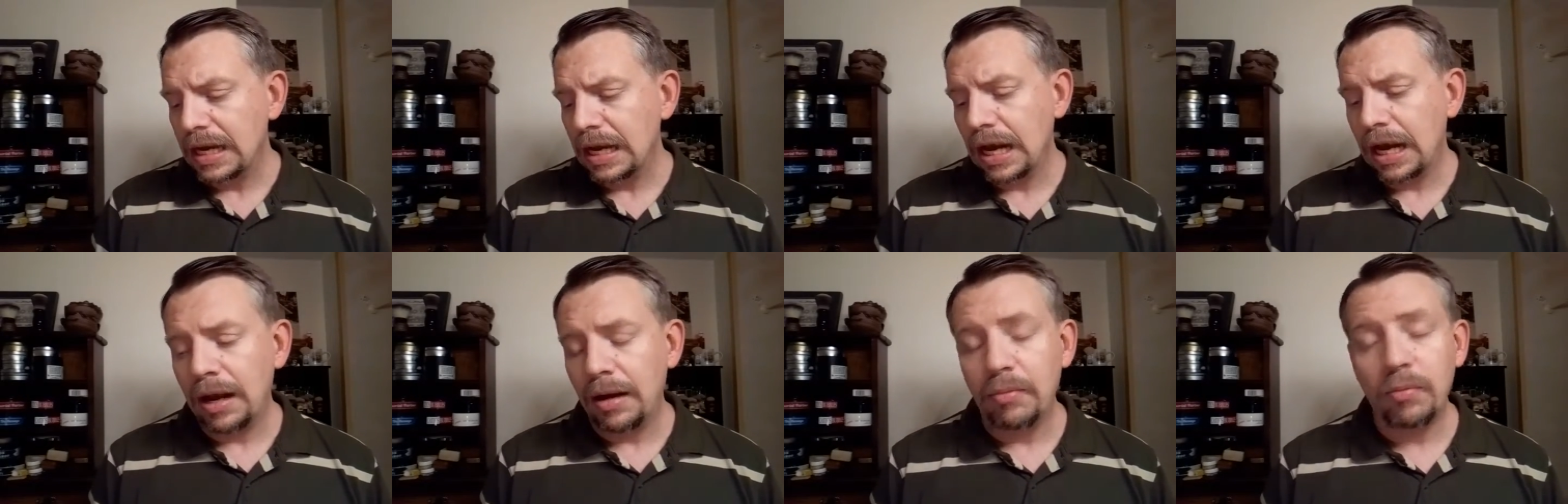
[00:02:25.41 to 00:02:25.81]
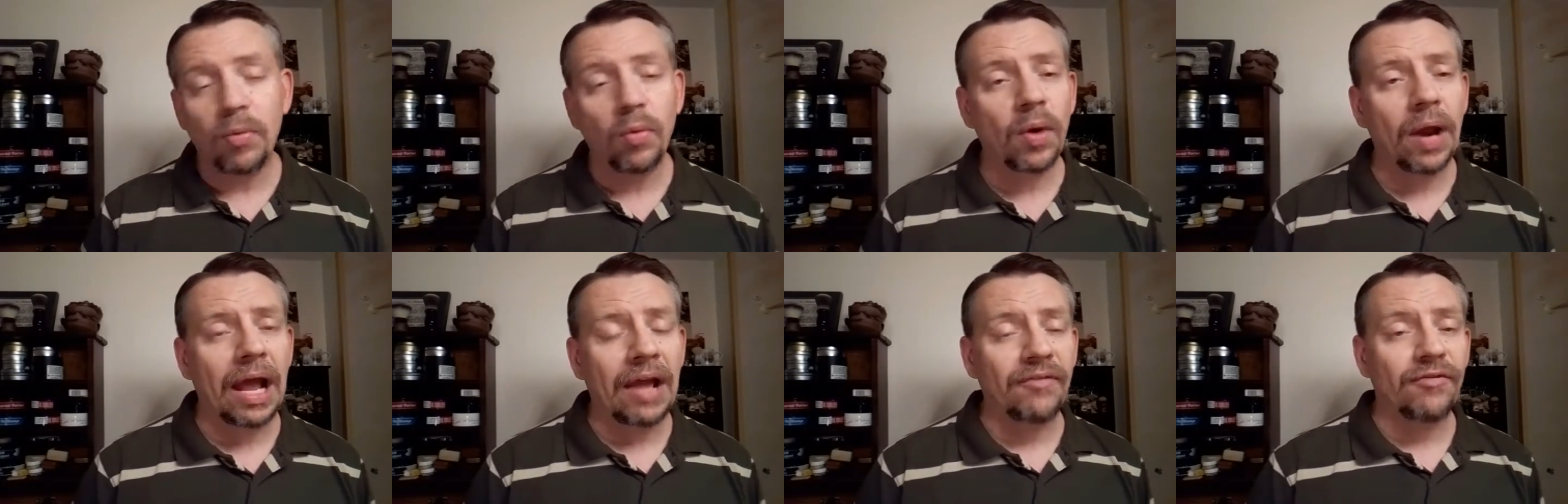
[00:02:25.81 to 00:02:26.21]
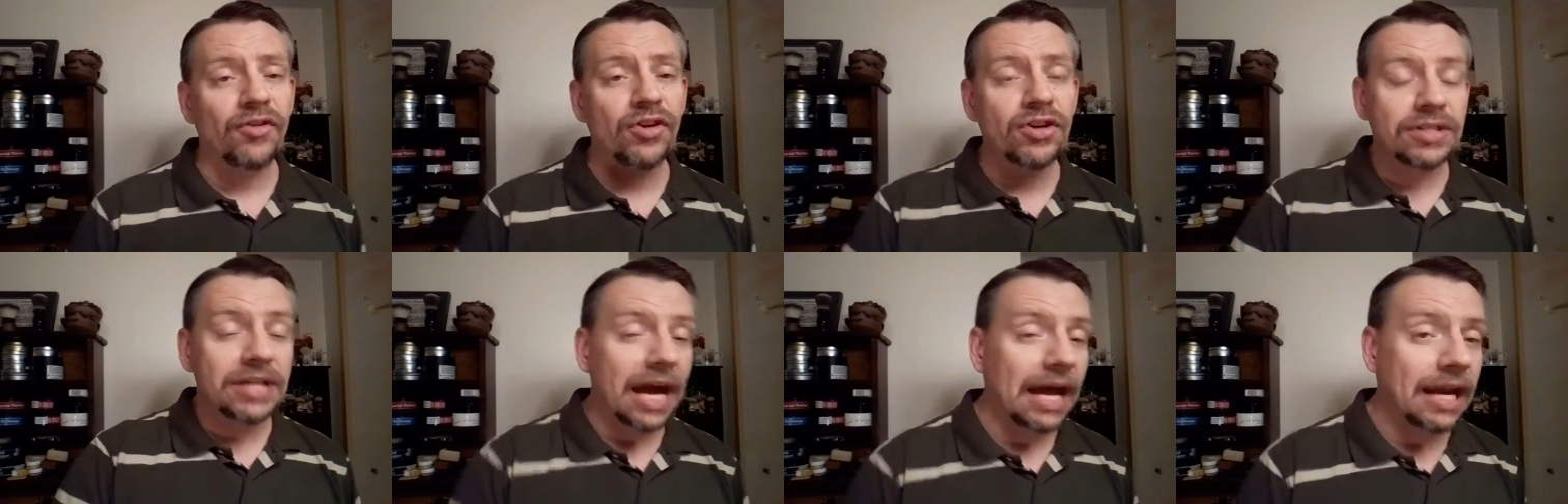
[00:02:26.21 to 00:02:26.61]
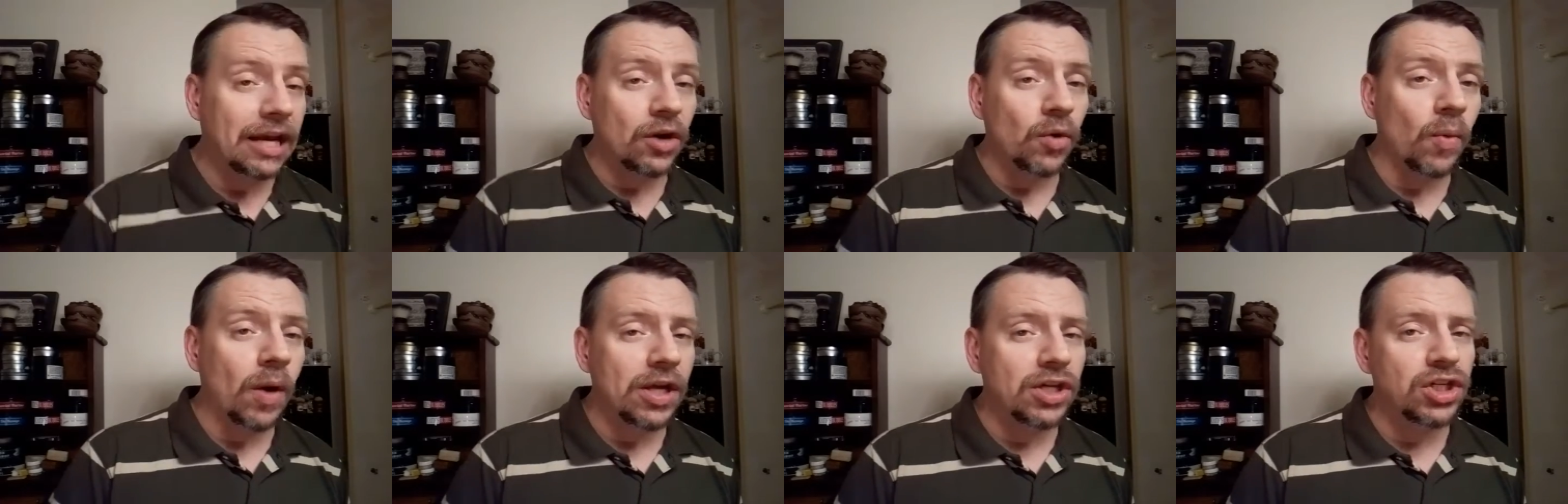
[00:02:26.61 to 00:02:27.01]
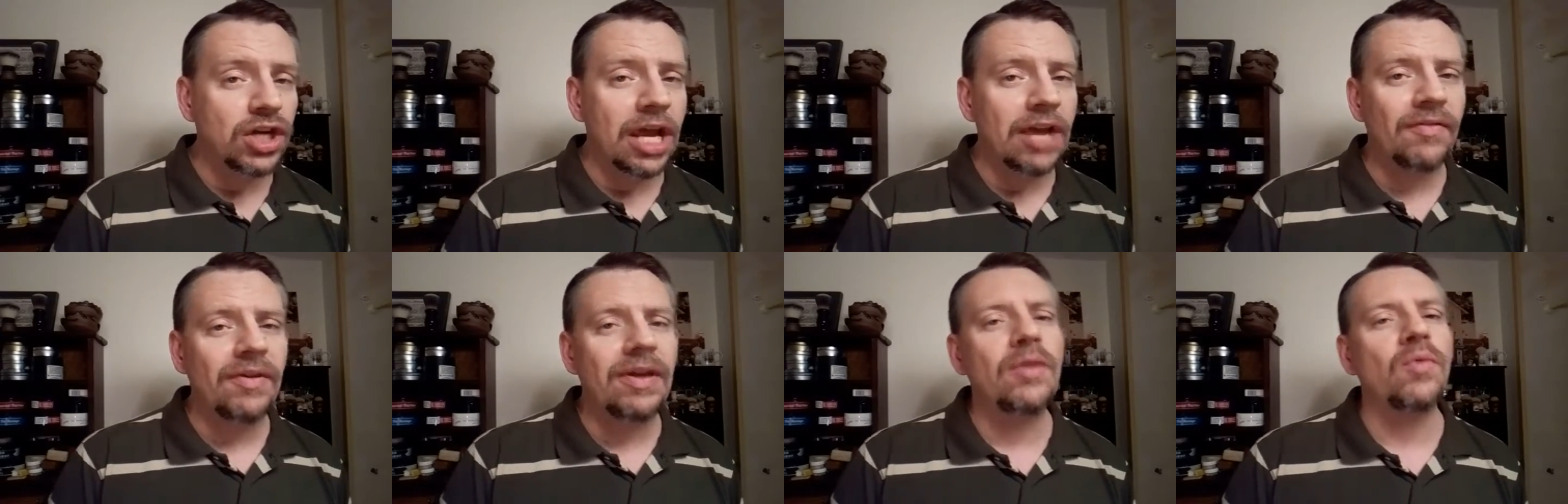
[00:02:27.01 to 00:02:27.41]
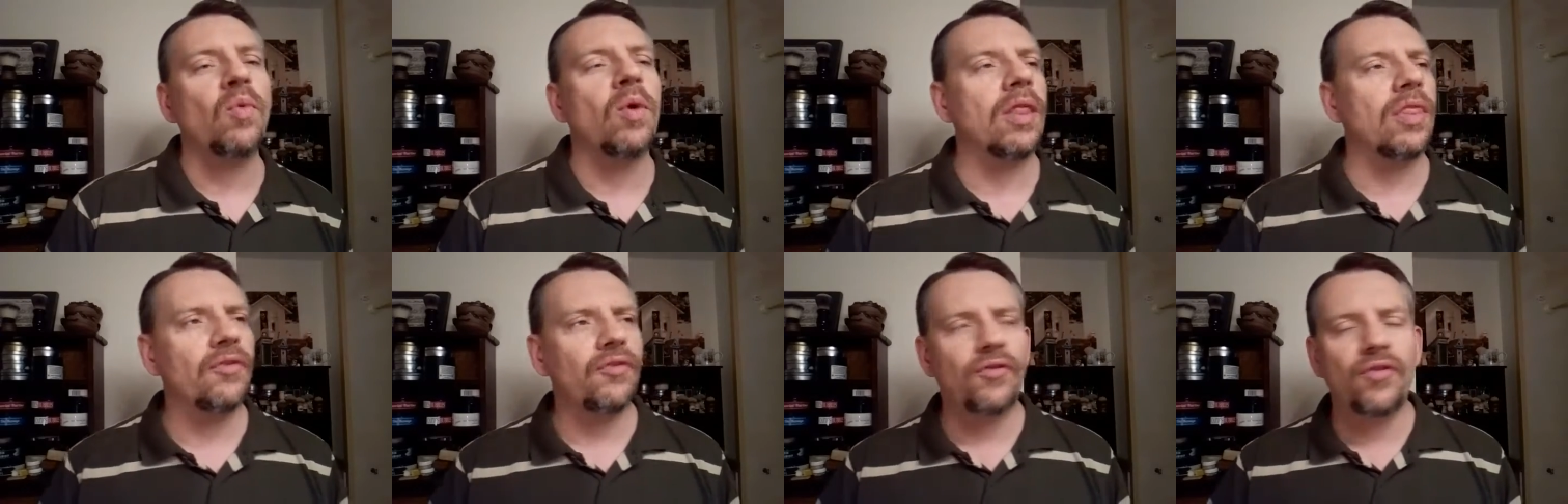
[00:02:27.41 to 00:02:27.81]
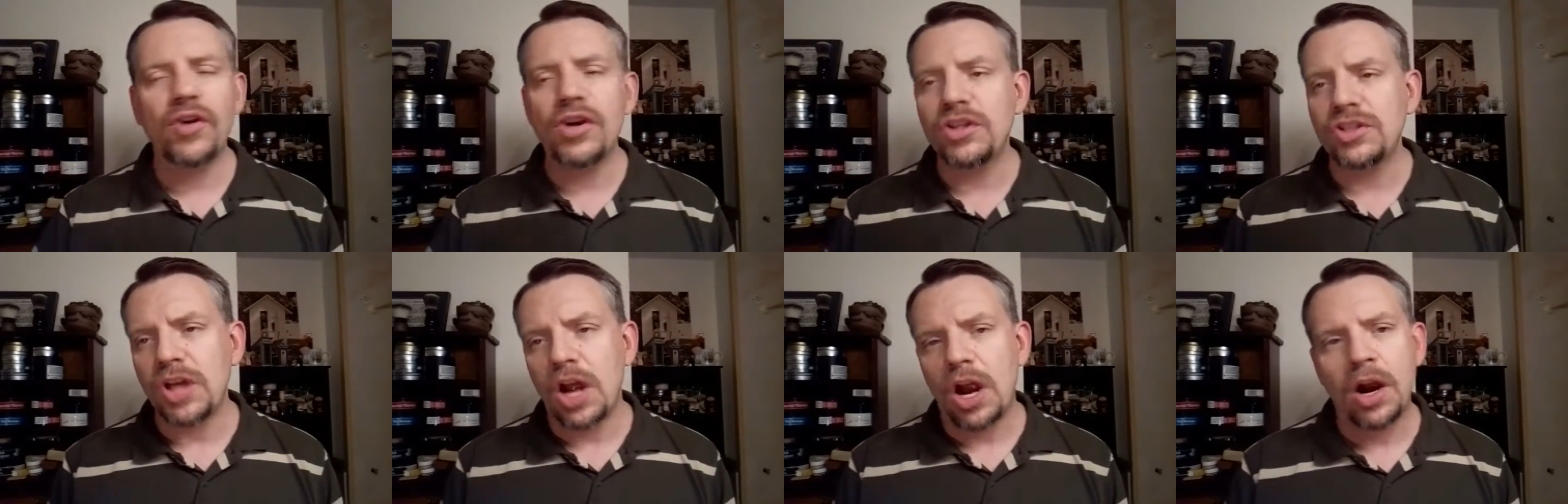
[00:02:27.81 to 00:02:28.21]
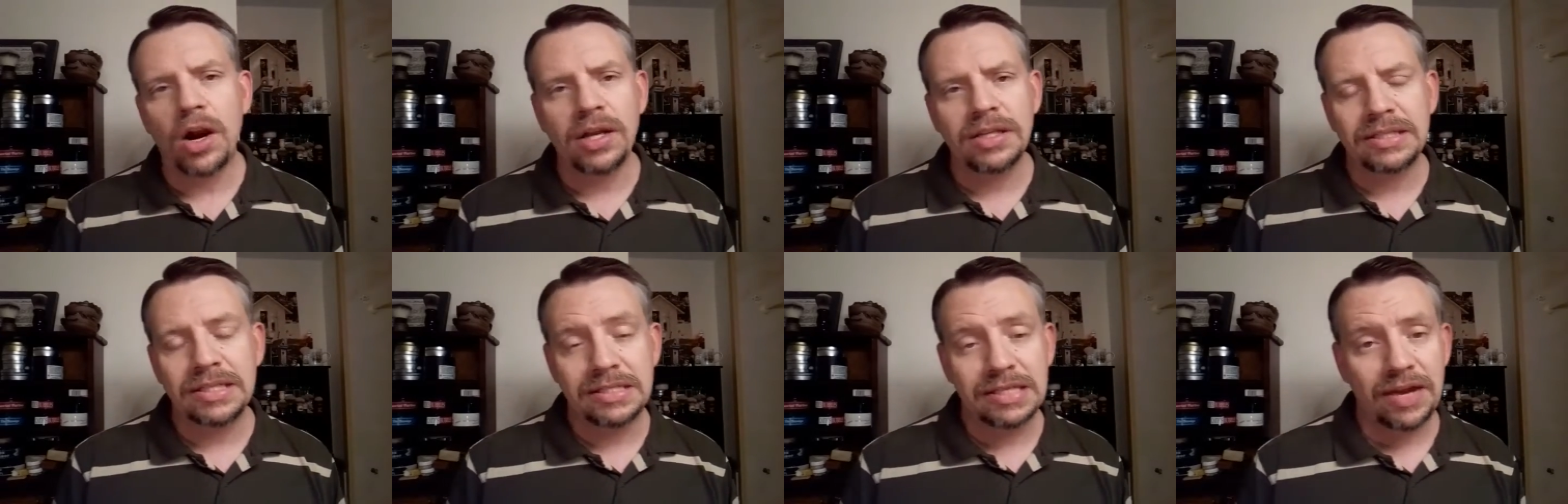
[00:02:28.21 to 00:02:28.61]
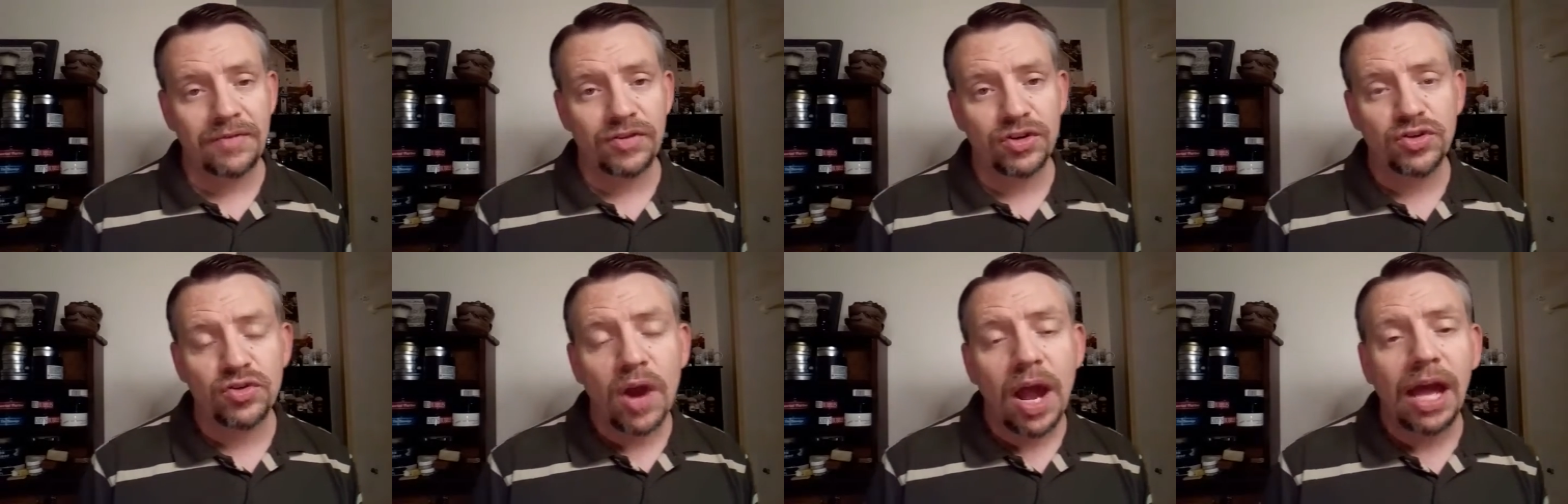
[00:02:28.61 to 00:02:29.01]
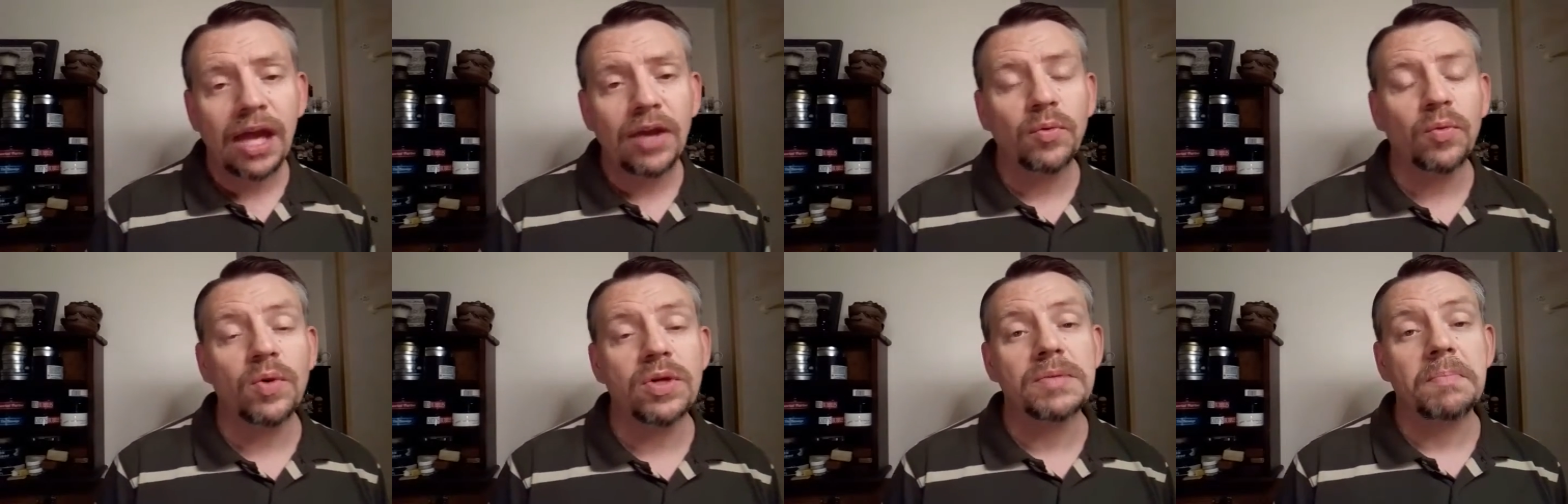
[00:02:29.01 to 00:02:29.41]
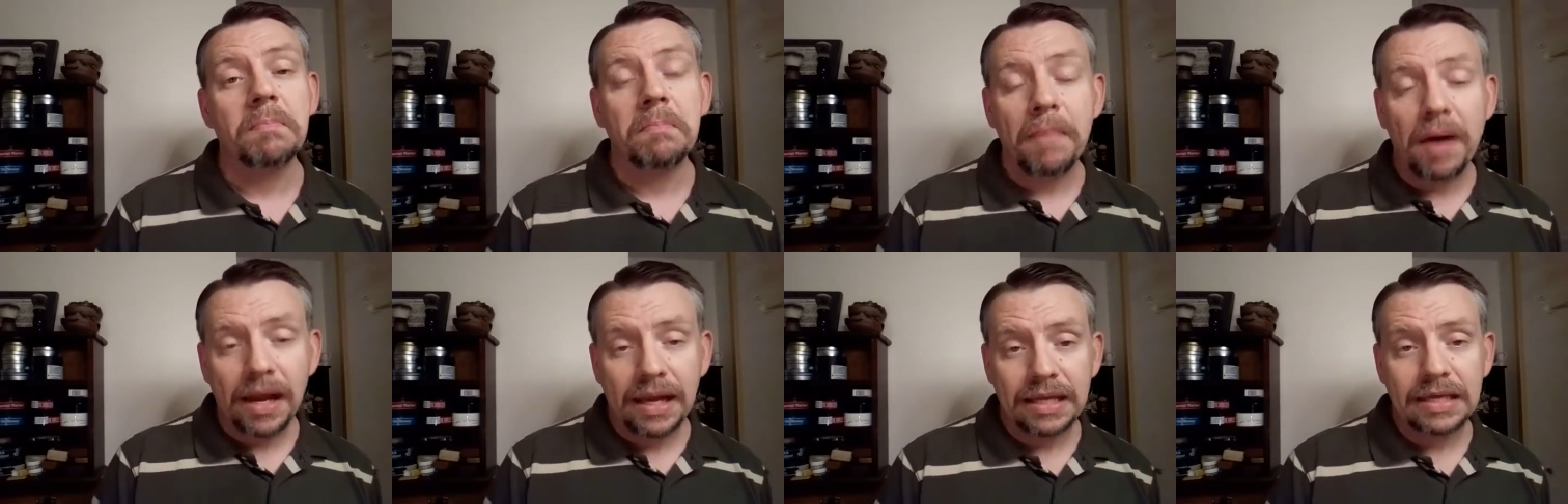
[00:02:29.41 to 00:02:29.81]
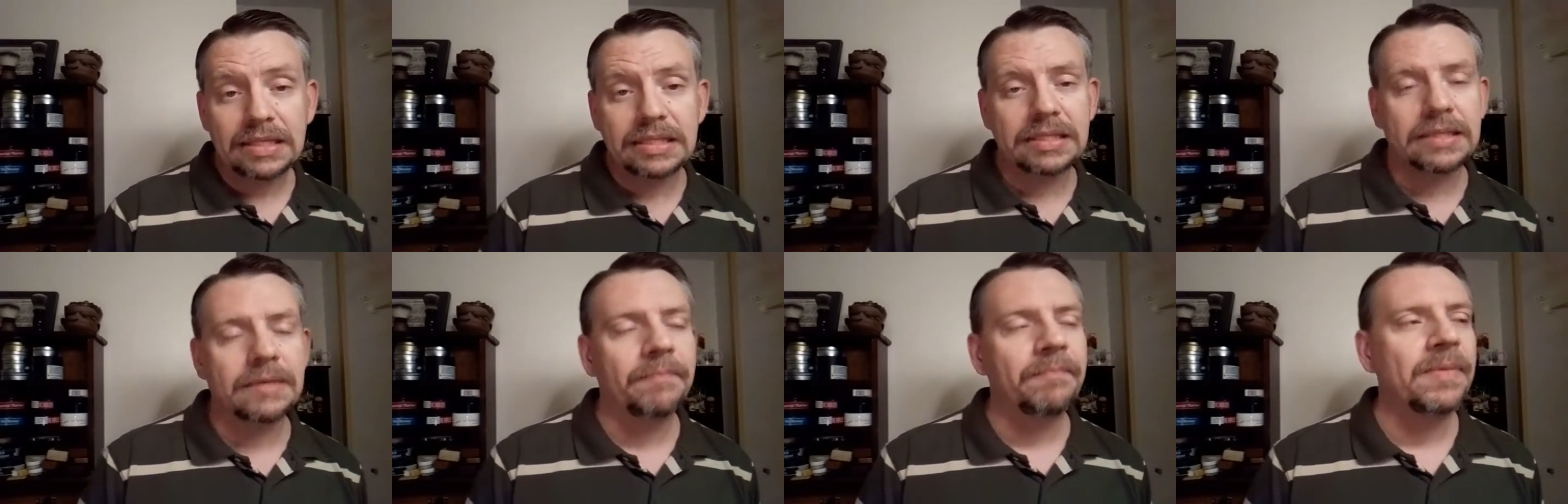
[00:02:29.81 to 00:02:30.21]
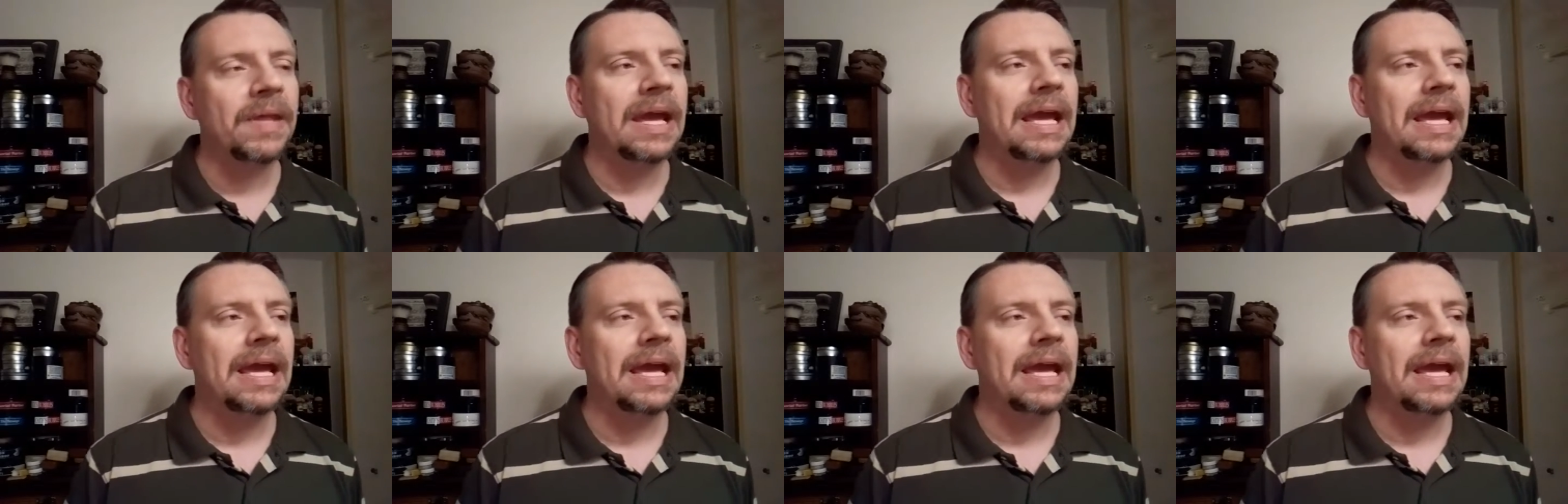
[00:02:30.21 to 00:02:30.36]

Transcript: When I first got into wet shaving, one of the first artisans I ever tried was Mike's,